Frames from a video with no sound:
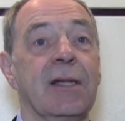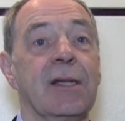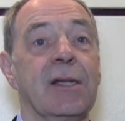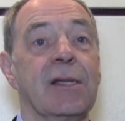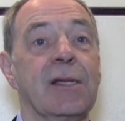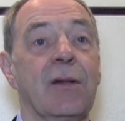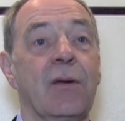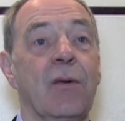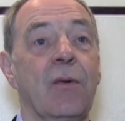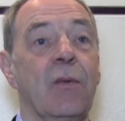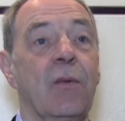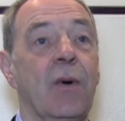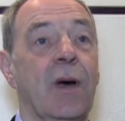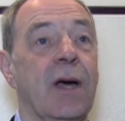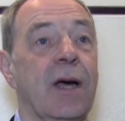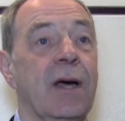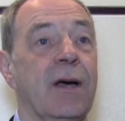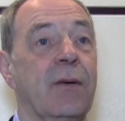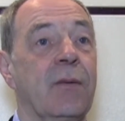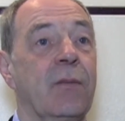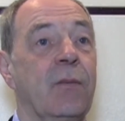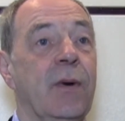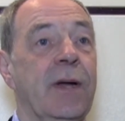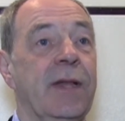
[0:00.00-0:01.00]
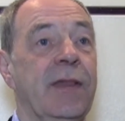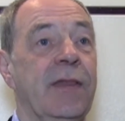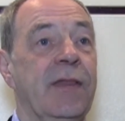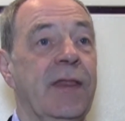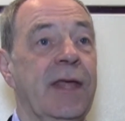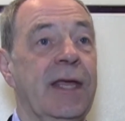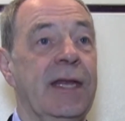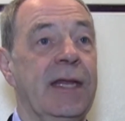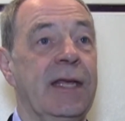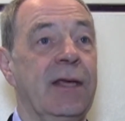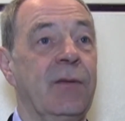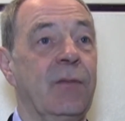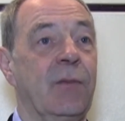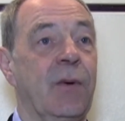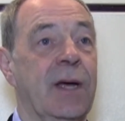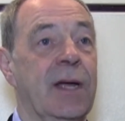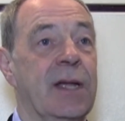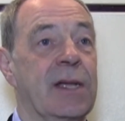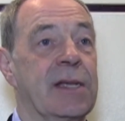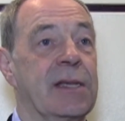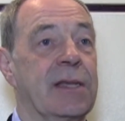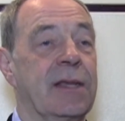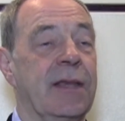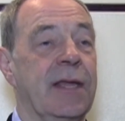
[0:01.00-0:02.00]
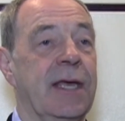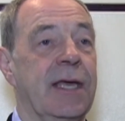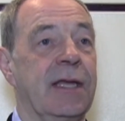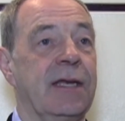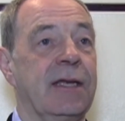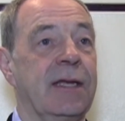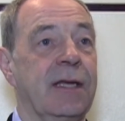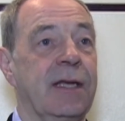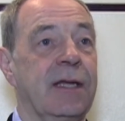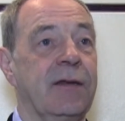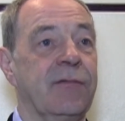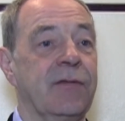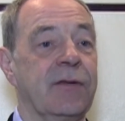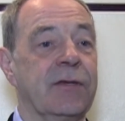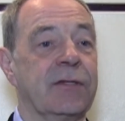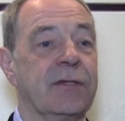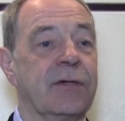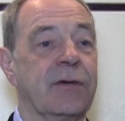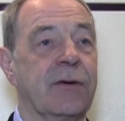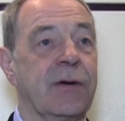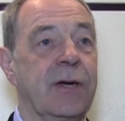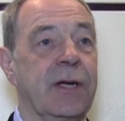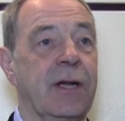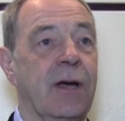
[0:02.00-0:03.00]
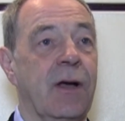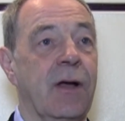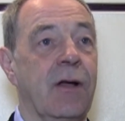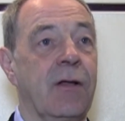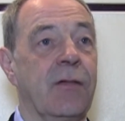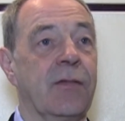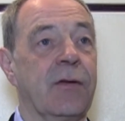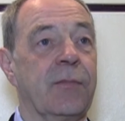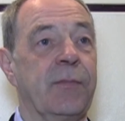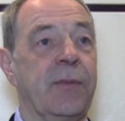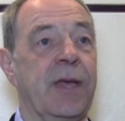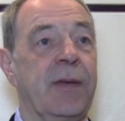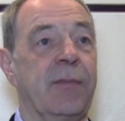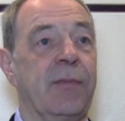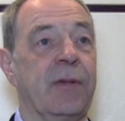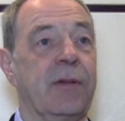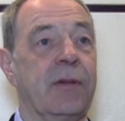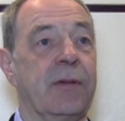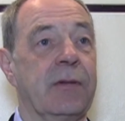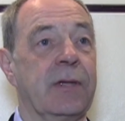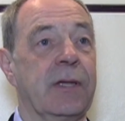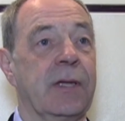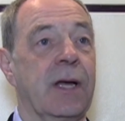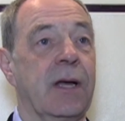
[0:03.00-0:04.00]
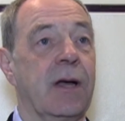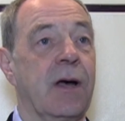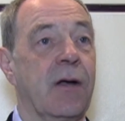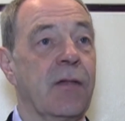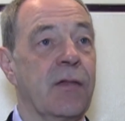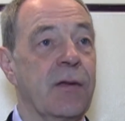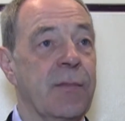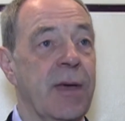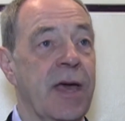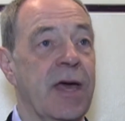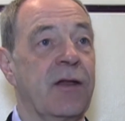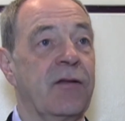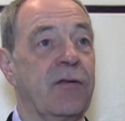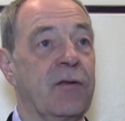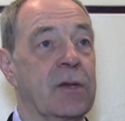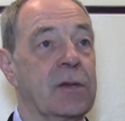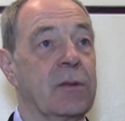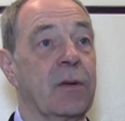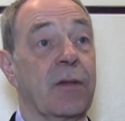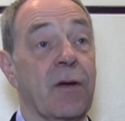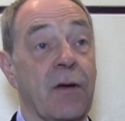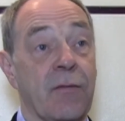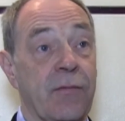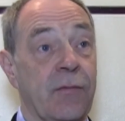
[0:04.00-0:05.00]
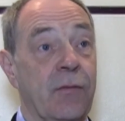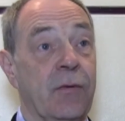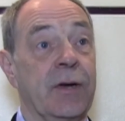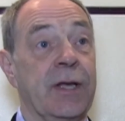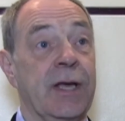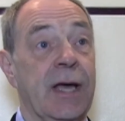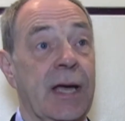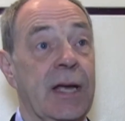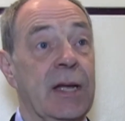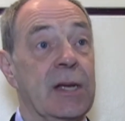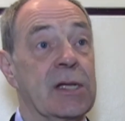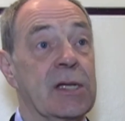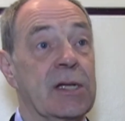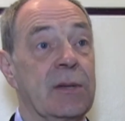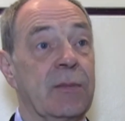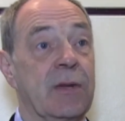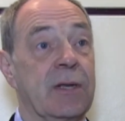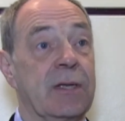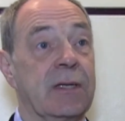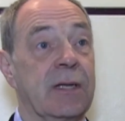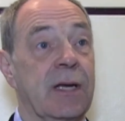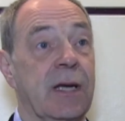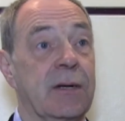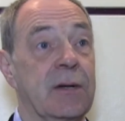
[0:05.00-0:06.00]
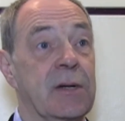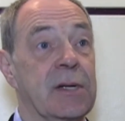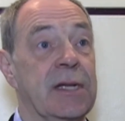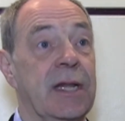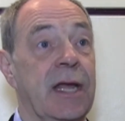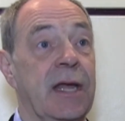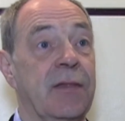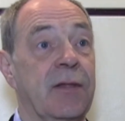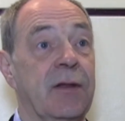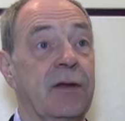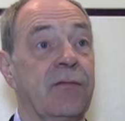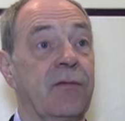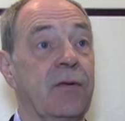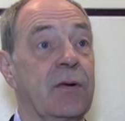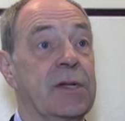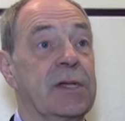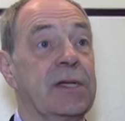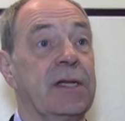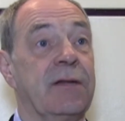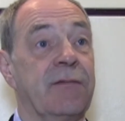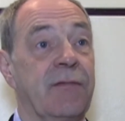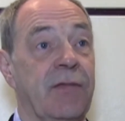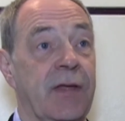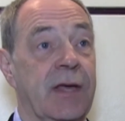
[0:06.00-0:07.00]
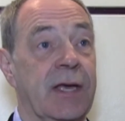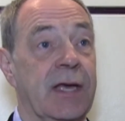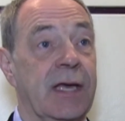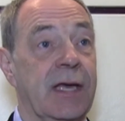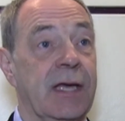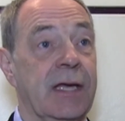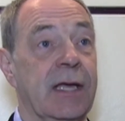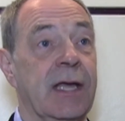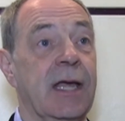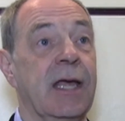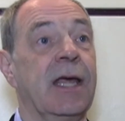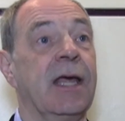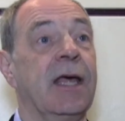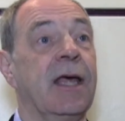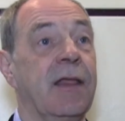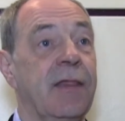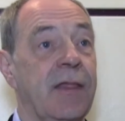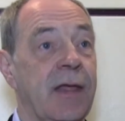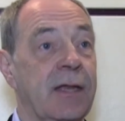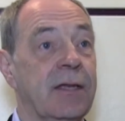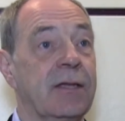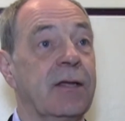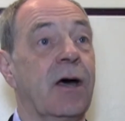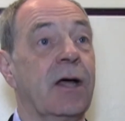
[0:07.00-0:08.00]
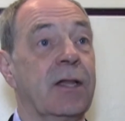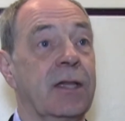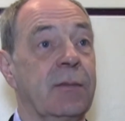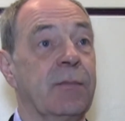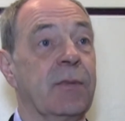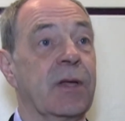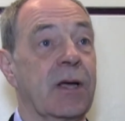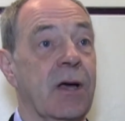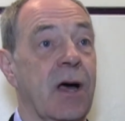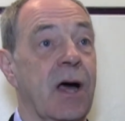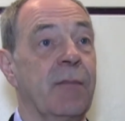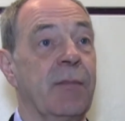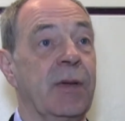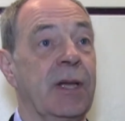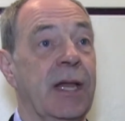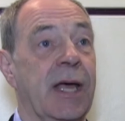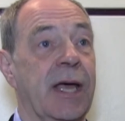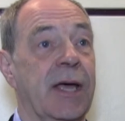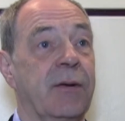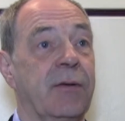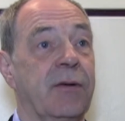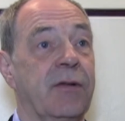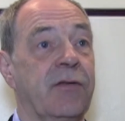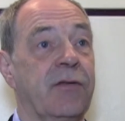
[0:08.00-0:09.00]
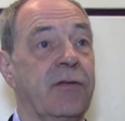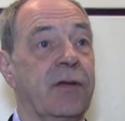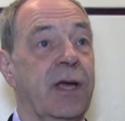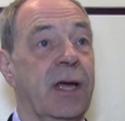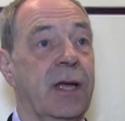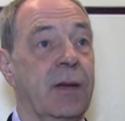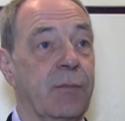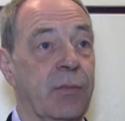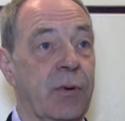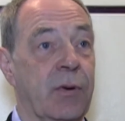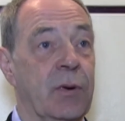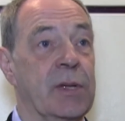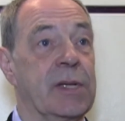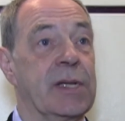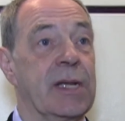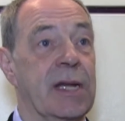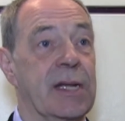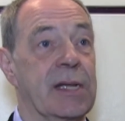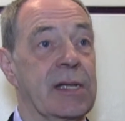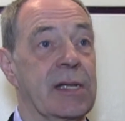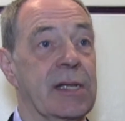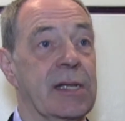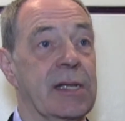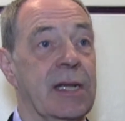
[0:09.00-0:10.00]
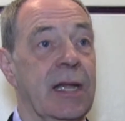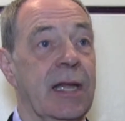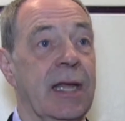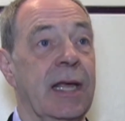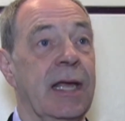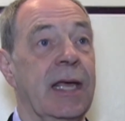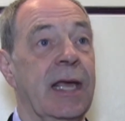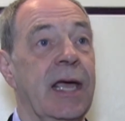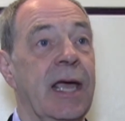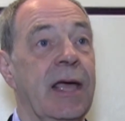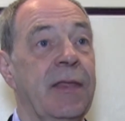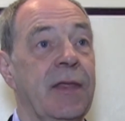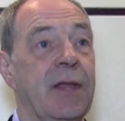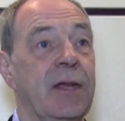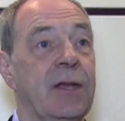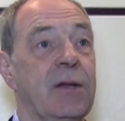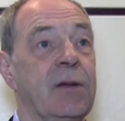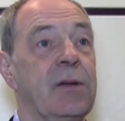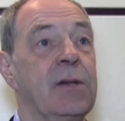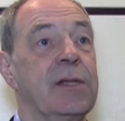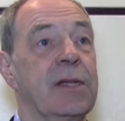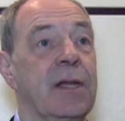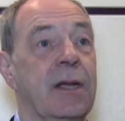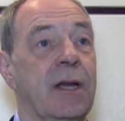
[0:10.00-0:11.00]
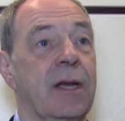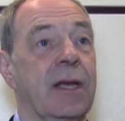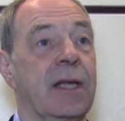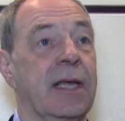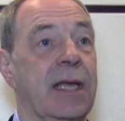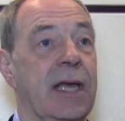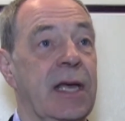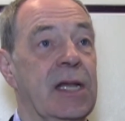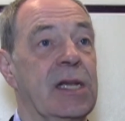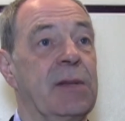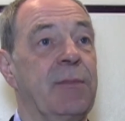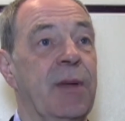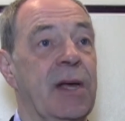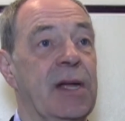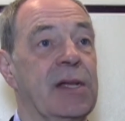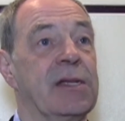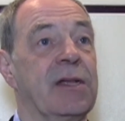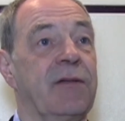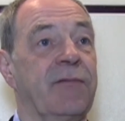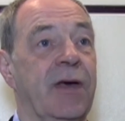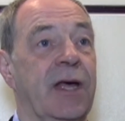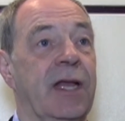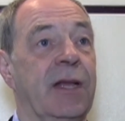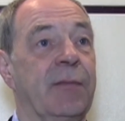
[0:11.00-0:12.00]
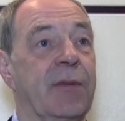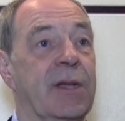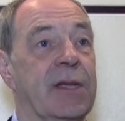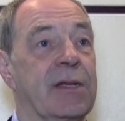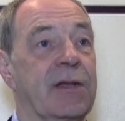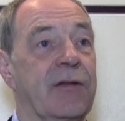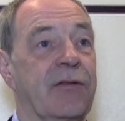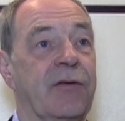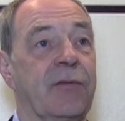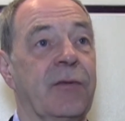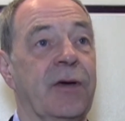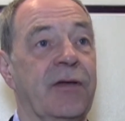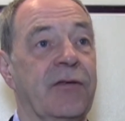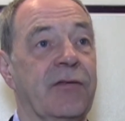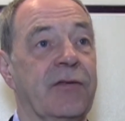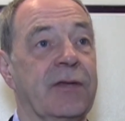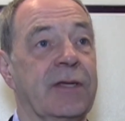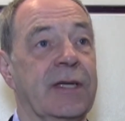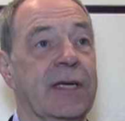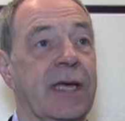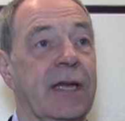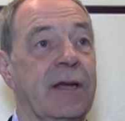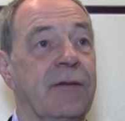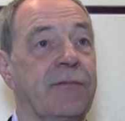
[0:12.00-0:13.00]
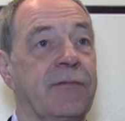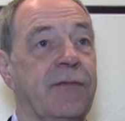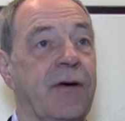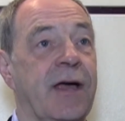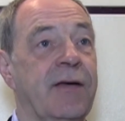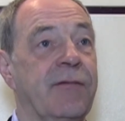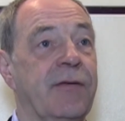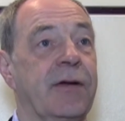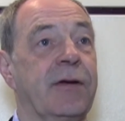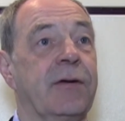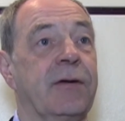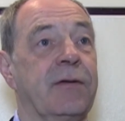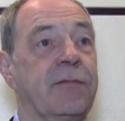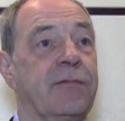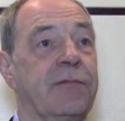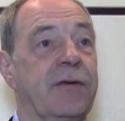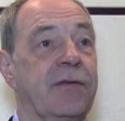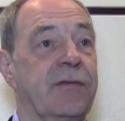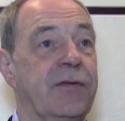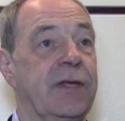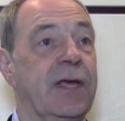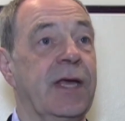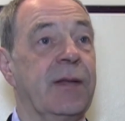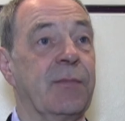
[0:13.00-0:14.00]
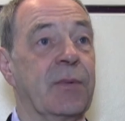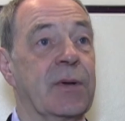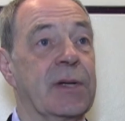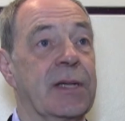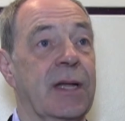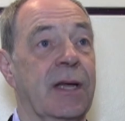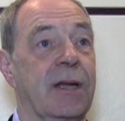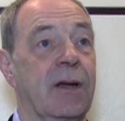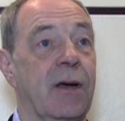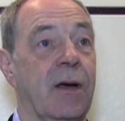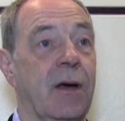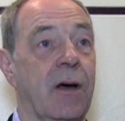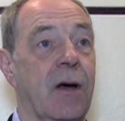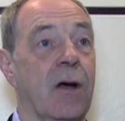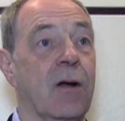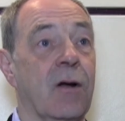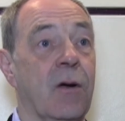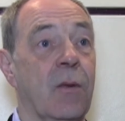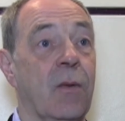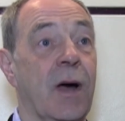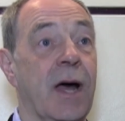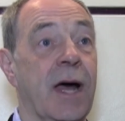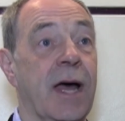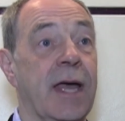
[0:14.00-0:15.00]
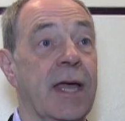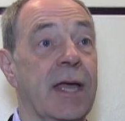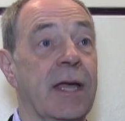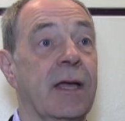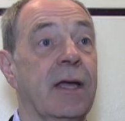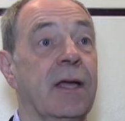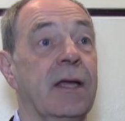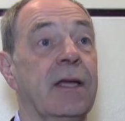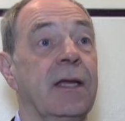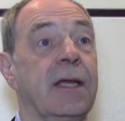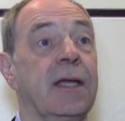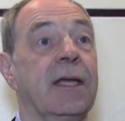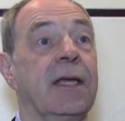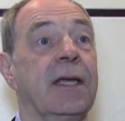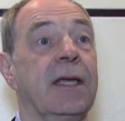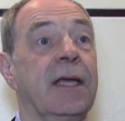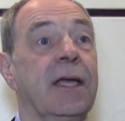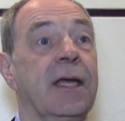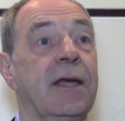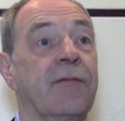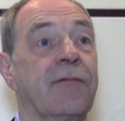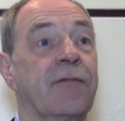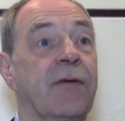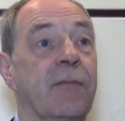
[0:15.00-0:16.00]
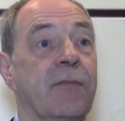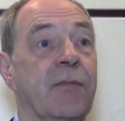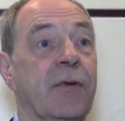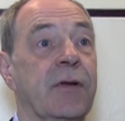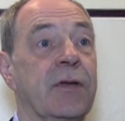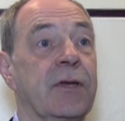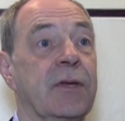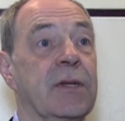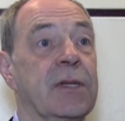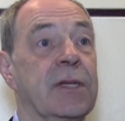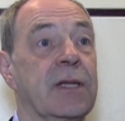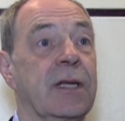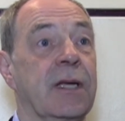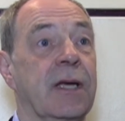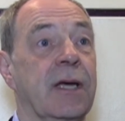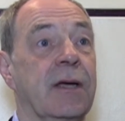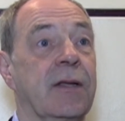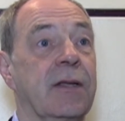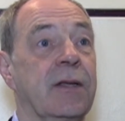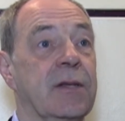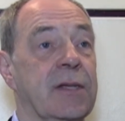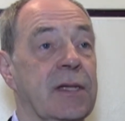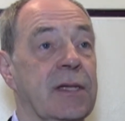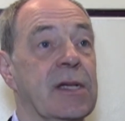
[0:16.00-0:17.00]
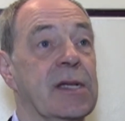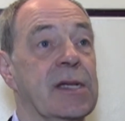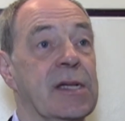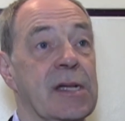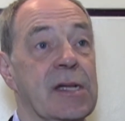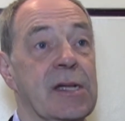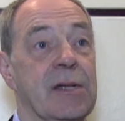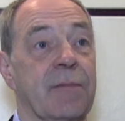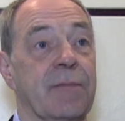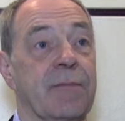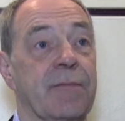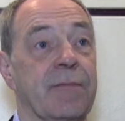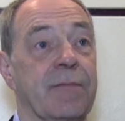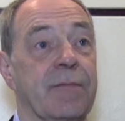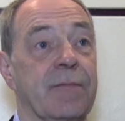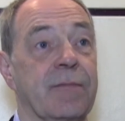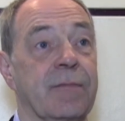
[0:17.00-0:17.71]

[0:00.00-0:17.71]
So what they did was they inventoried all their people, all their managers, with our 4DI instrument to understand the diversity of thinking, then taught them the common language and processes, and then used it on a case-based development situation to get a 558% ROI from their using the system.